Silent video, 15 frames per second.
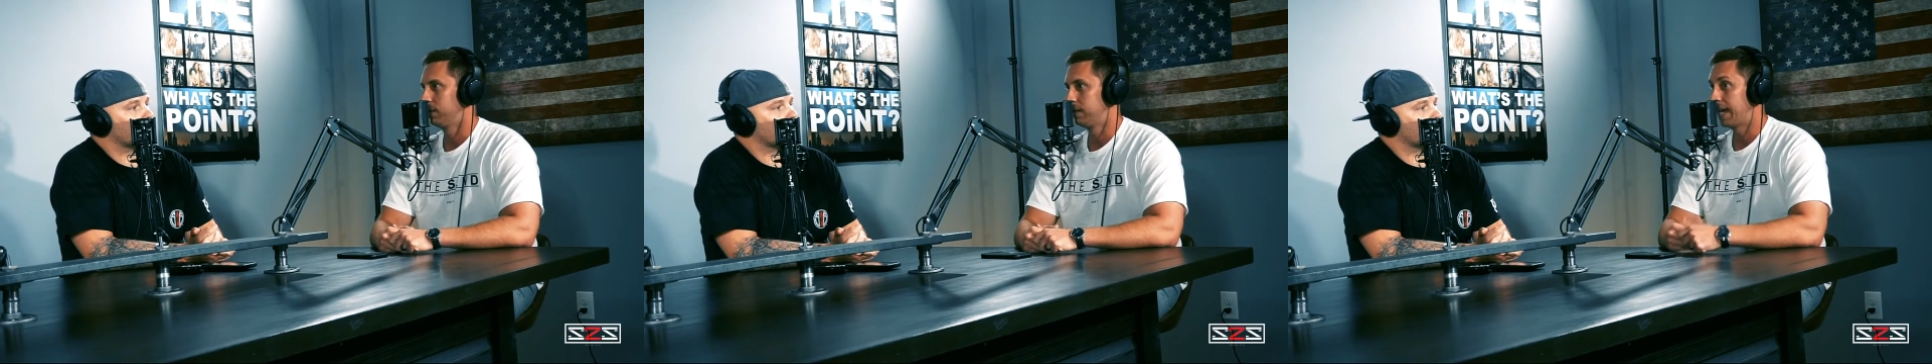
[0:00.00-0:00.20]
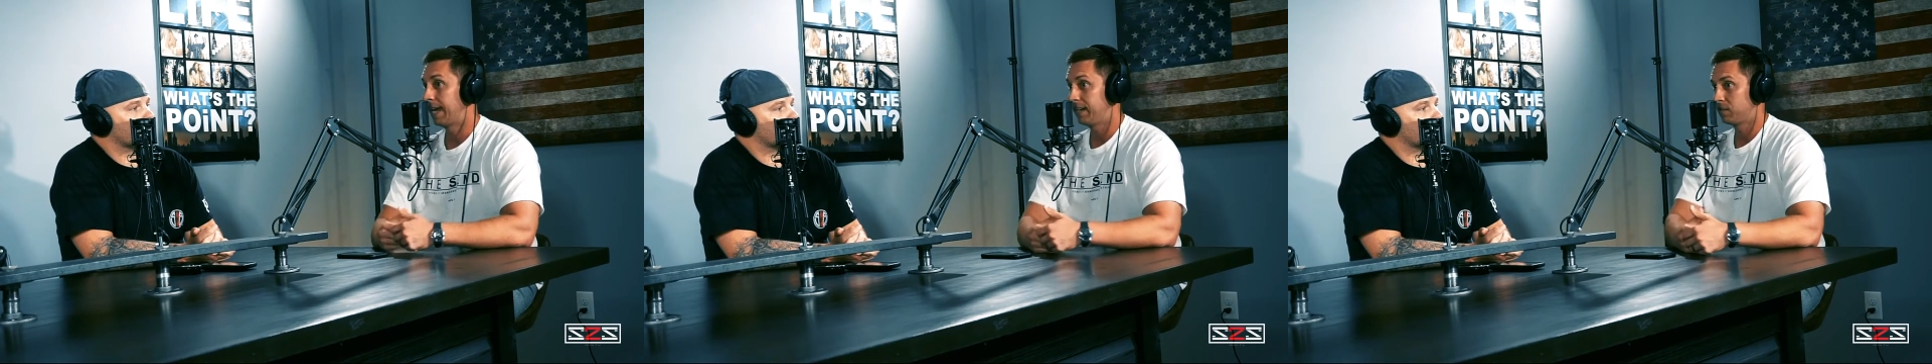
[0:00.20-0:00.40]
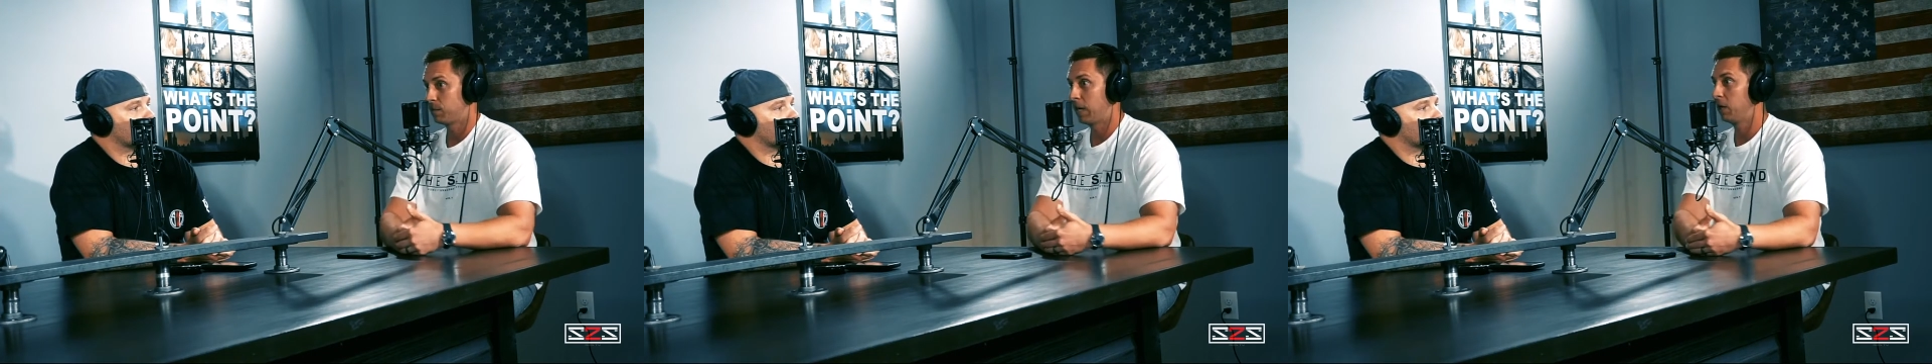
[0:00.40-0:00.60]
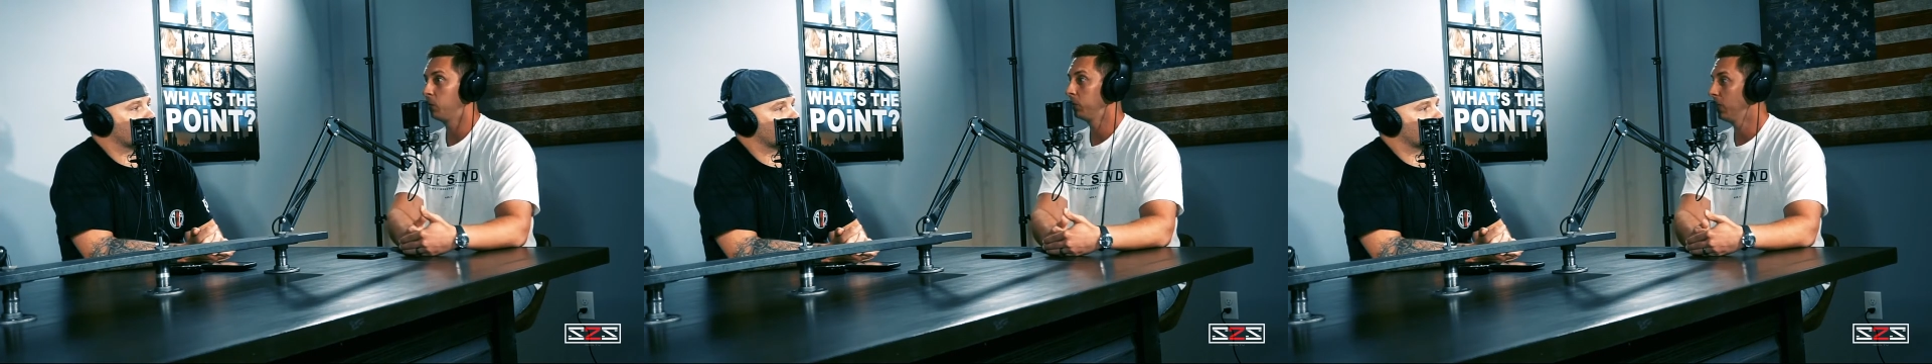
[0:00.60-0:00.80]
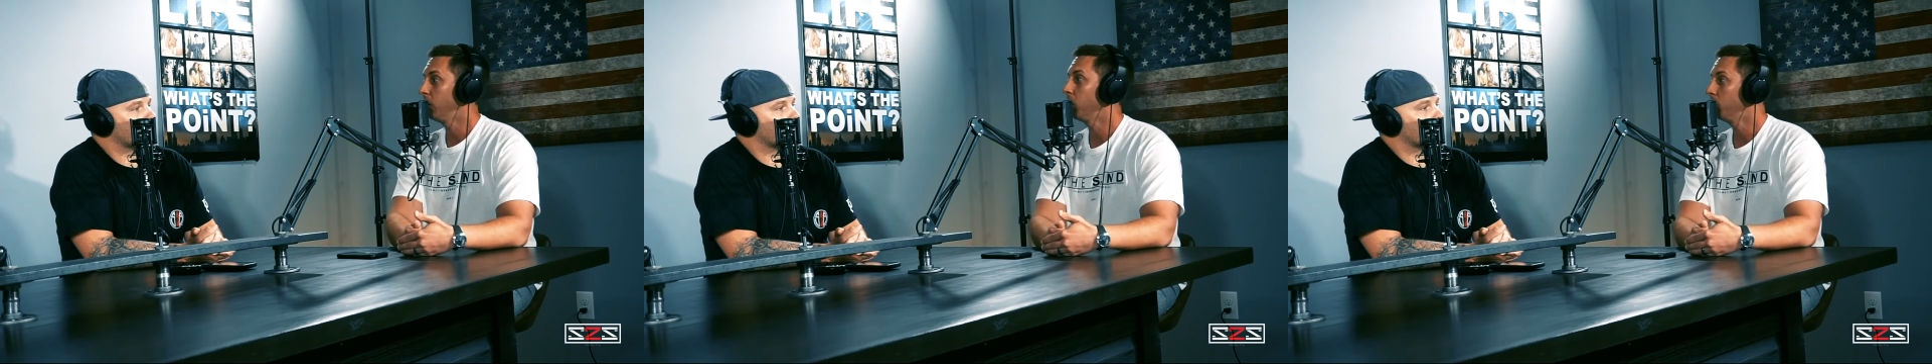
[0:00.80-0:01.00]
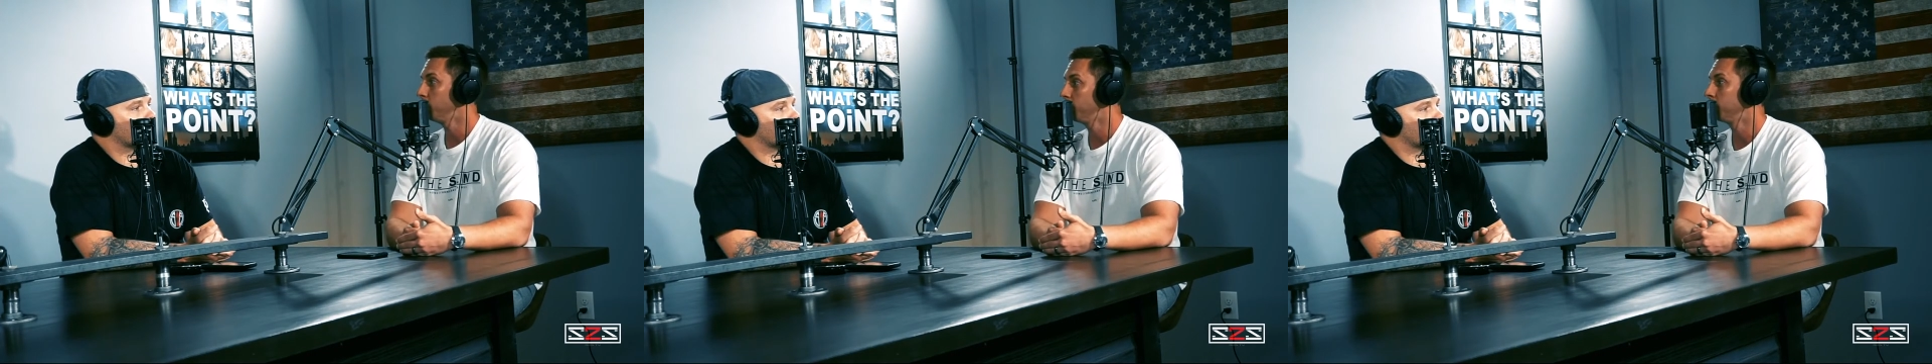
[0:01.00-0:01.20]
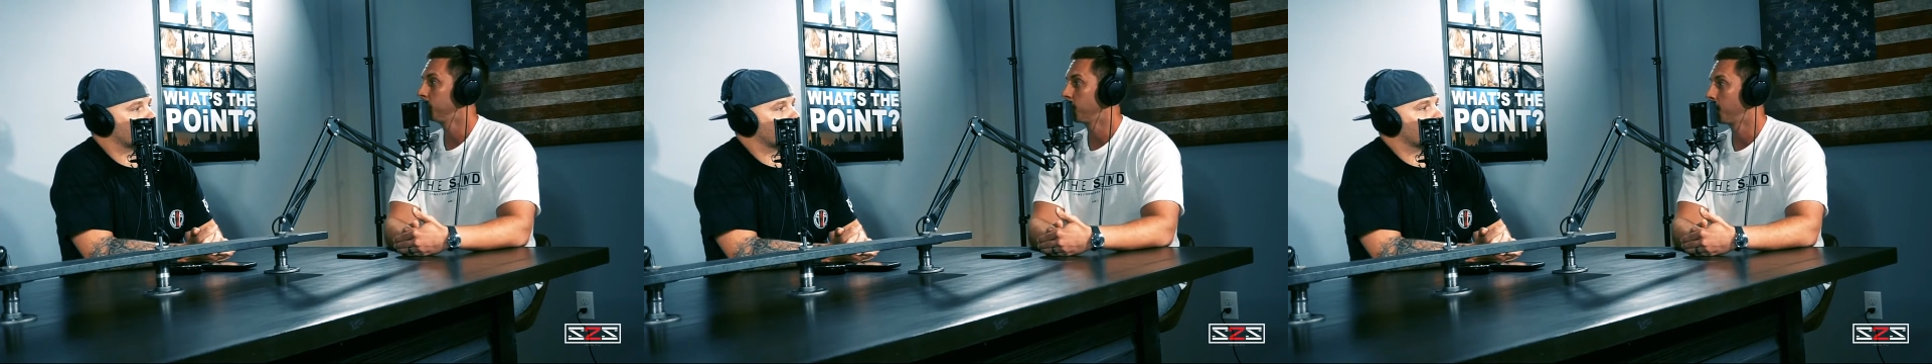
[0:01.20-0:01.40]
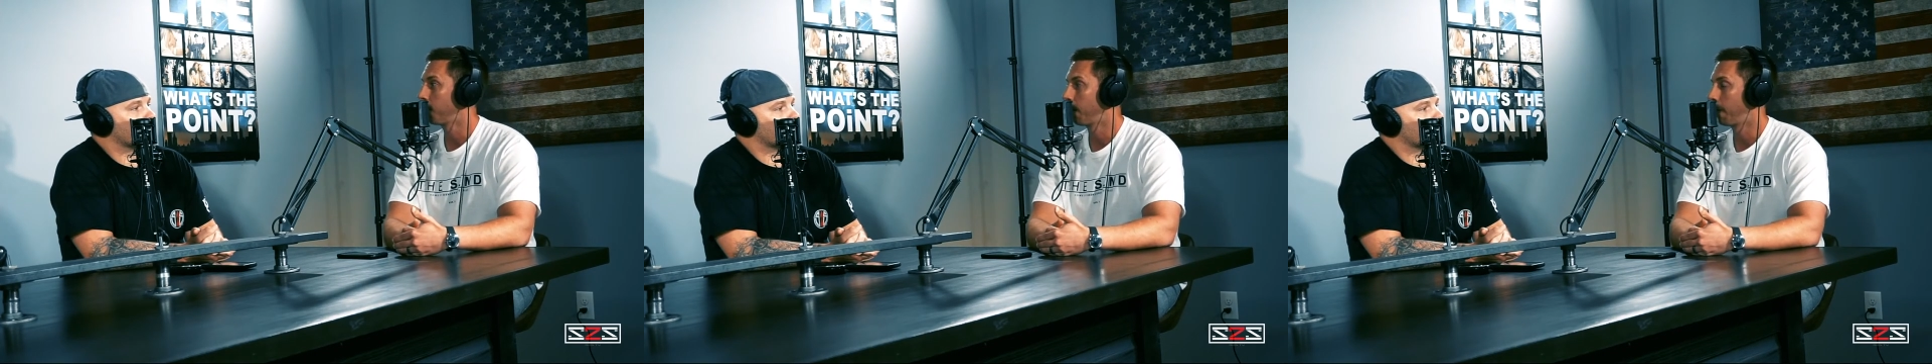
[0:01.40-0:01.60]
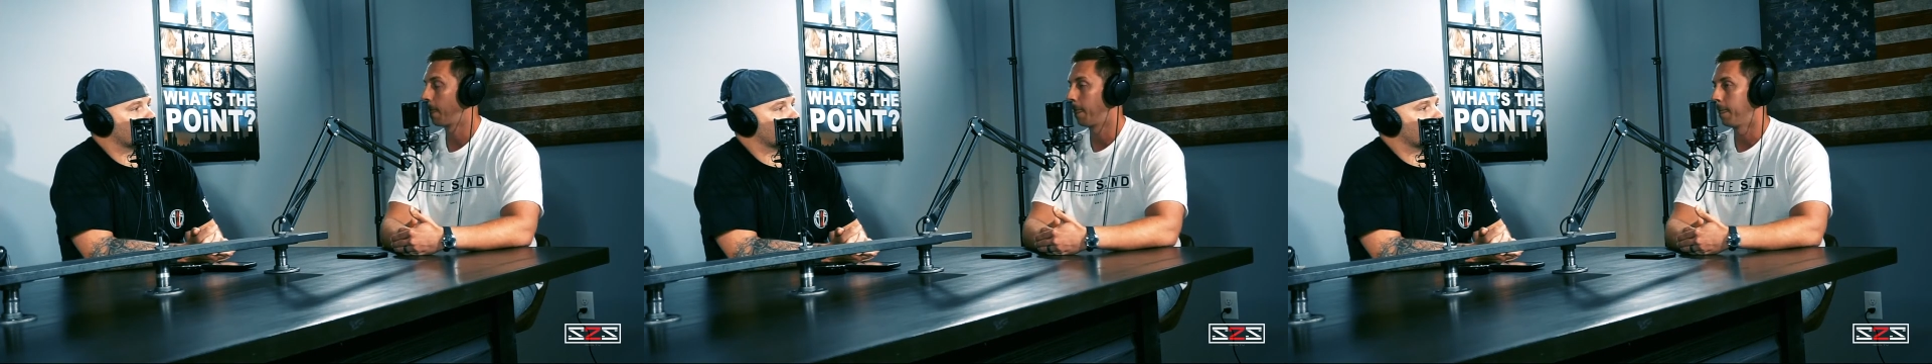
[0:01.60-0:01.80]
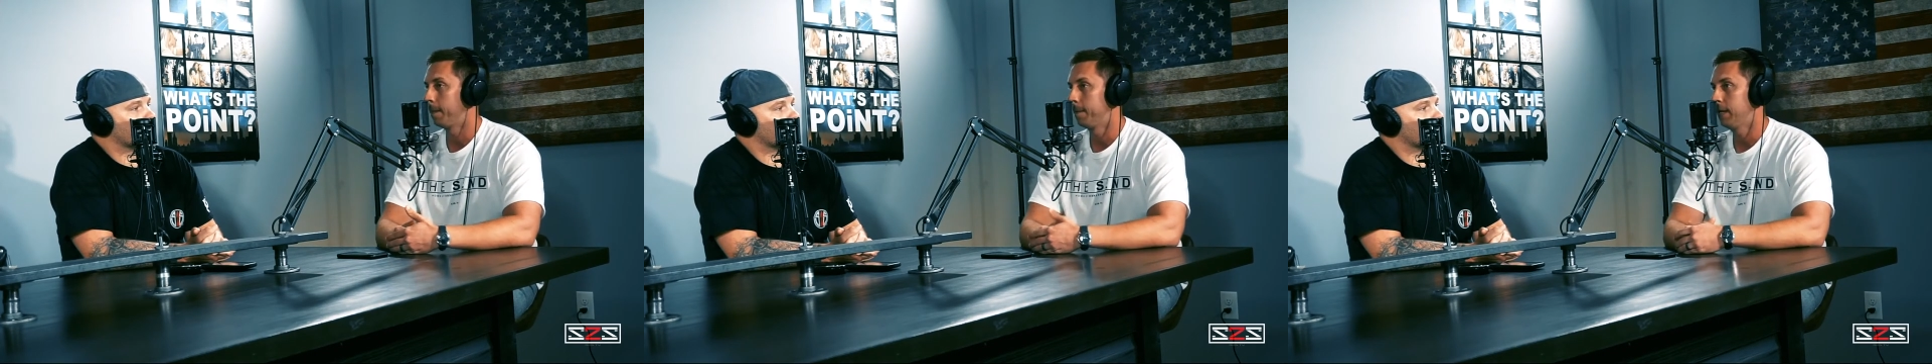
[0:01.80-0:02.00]
that is my only hope.
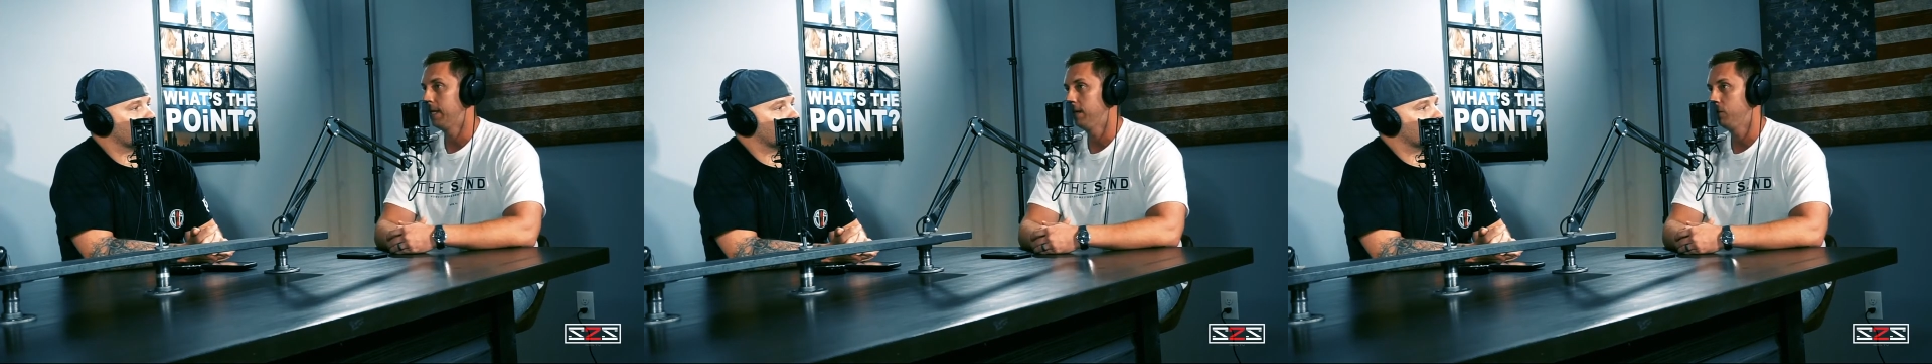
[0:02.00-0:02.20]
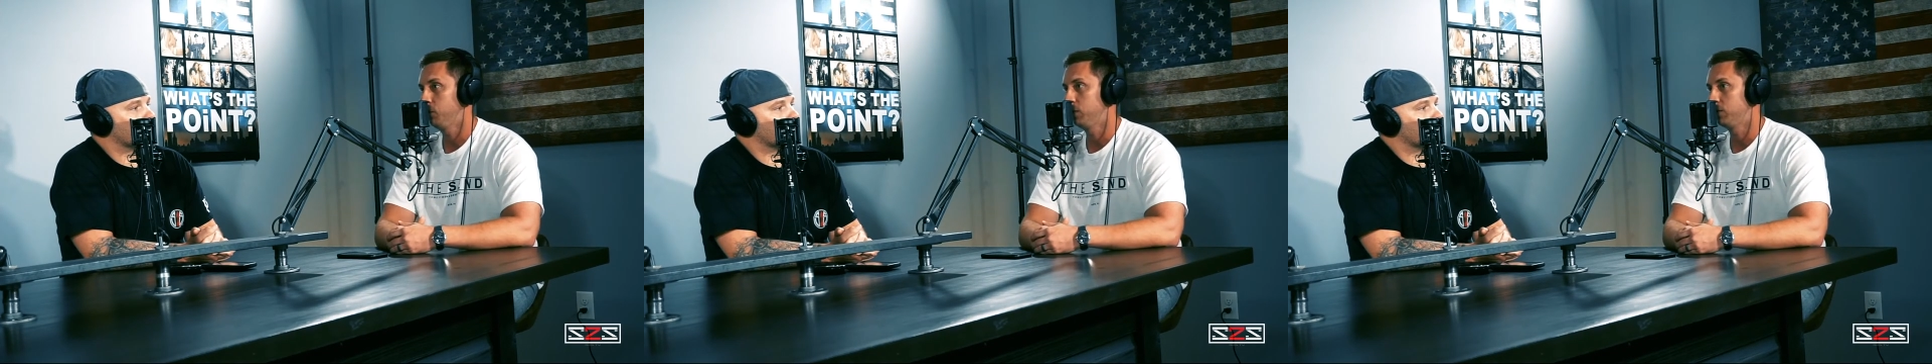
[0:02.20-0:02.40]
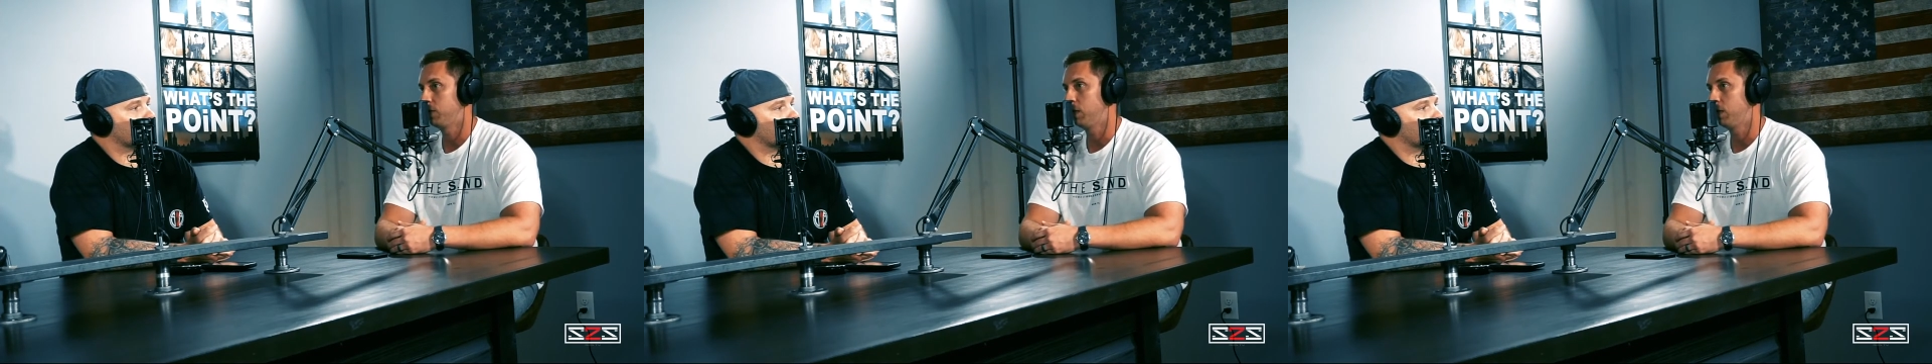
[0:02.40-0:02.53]
And yeah. it was, it